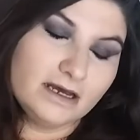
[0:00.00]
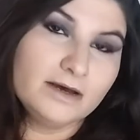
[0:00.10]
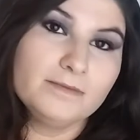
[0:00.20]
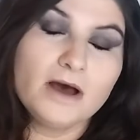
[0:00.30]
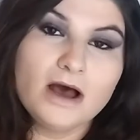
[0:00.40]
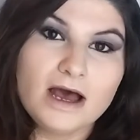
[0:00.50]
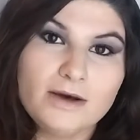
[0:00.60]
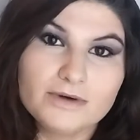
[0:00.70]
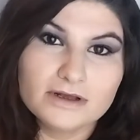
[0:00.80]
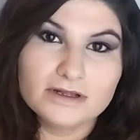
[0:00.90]
um,
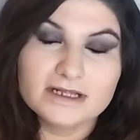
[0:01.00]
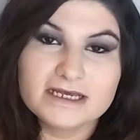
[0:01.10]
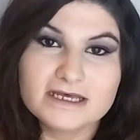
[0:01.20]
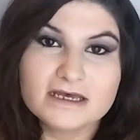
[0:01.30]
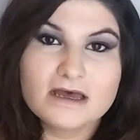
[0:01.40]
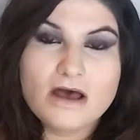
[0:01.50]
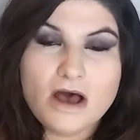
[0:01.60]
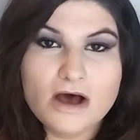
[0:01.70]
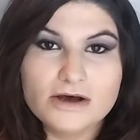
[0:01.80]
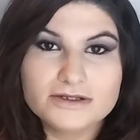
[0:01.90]
I will link
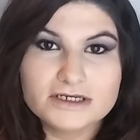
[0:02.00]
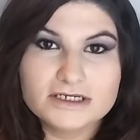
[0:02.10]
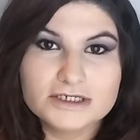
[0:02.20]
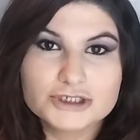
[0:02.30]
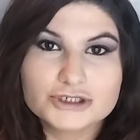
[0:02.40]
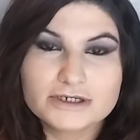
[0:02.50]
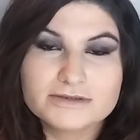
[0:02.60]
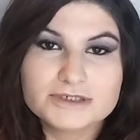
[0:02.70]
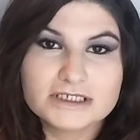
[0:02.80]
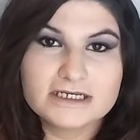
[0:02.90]
all the
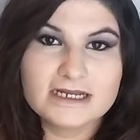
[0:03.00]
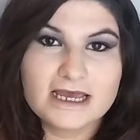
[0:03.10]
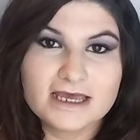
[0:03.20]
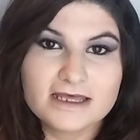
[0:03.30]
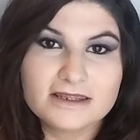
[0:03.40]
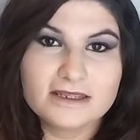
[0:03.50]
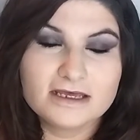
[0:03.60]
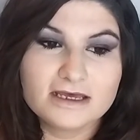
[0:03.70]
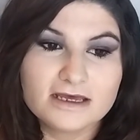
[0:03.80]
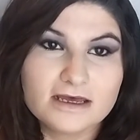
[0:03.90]
description in
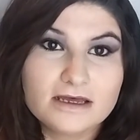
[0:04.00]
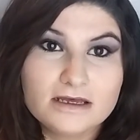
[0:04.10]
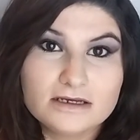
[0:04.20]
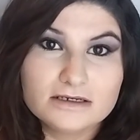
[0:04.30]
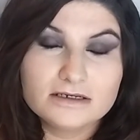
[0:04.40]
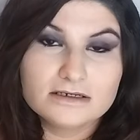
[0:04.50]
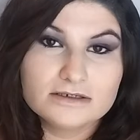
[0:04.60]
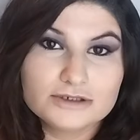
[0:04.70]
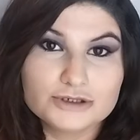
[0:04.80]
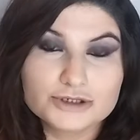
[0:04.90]
the
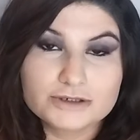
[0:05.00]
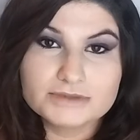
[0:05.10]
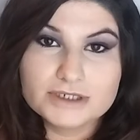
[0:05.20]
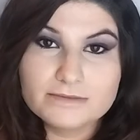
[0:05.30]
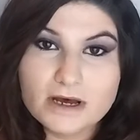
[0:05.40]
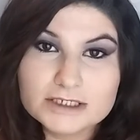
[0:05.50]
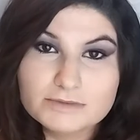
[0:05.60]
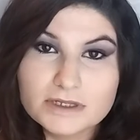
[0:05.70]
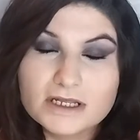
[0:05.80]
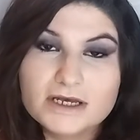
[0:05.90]
description
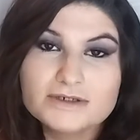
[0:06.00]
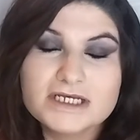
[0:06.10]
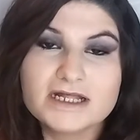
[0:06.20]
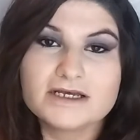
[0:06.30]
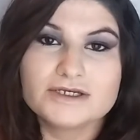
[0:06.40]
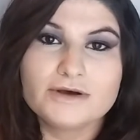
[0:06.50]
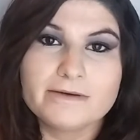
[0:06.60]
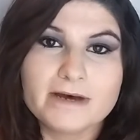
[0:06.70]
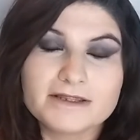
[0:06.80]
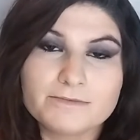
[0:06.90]
box below, telling you
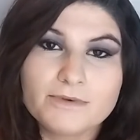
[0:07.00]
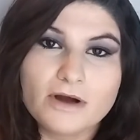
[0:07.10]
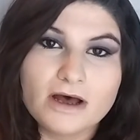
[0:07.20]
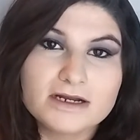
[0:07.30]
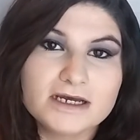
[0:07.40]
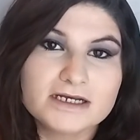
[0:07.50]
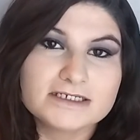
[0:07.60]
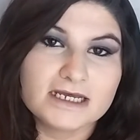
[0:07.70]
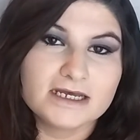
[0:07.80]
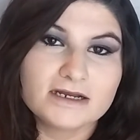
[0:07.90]
about the
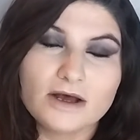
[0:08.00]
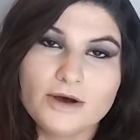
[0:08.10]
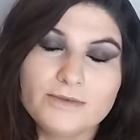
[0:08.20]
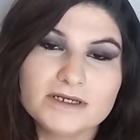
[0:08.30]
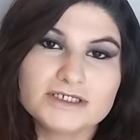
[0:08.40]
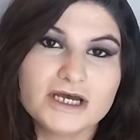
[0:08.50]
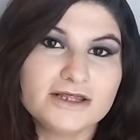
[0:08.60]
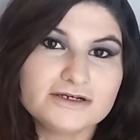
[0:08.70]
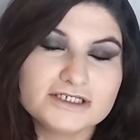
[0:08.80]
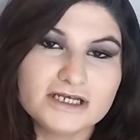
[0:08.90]
product and a whole bunch of
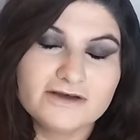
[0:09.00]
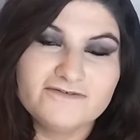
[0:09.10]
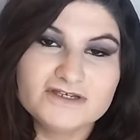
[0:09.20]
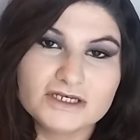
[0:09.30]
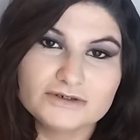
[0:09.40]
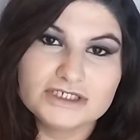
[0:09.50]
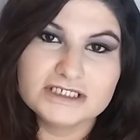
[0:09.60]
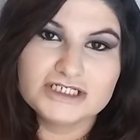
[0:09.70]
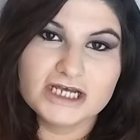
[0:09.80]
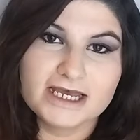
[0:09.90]
other stuff, so
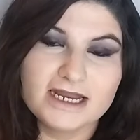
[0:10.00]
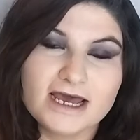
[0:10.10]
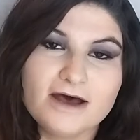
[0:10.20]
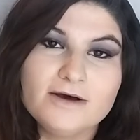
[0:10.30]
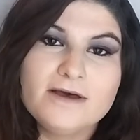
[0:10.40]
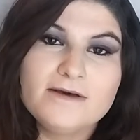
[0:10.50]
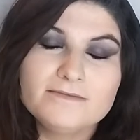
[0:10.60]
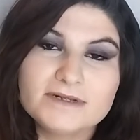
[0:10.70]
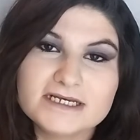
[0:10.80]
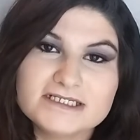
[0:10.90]
just check it out.
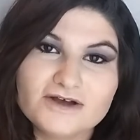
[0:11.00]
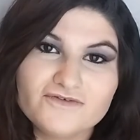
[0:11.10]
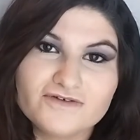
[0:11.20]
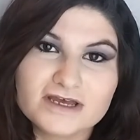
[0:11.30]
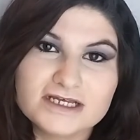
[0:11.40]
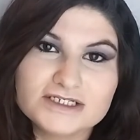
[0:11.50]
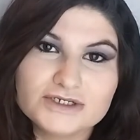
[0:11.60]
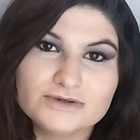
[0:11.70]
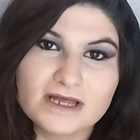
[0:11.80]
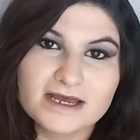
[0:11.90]
Please don't forget
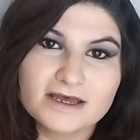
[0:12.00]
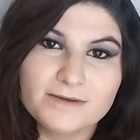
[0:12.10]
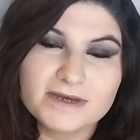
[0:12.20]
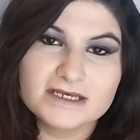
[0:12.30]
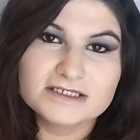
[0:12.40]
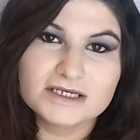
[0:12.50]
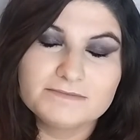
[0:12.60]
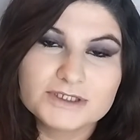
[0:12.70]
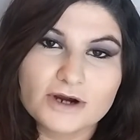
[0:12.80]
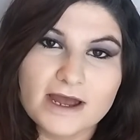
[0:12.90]
to like, comment, and
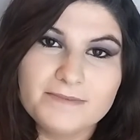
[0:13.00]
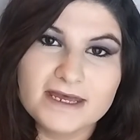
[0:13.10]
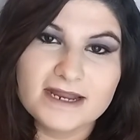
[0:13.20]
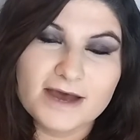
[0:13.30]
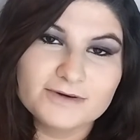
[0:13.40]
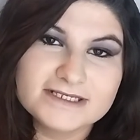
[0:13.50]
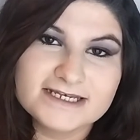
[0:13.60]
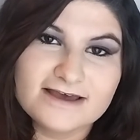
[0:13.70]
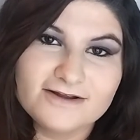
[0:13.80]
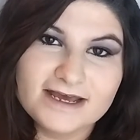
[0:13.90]
subscribe, and I will
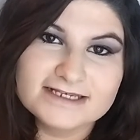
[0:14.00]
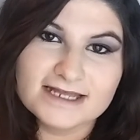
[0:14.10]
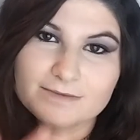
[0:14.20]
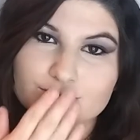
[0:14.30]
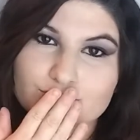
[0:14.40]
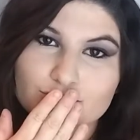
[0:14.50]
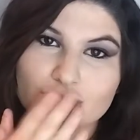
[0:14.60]
see y'all next time.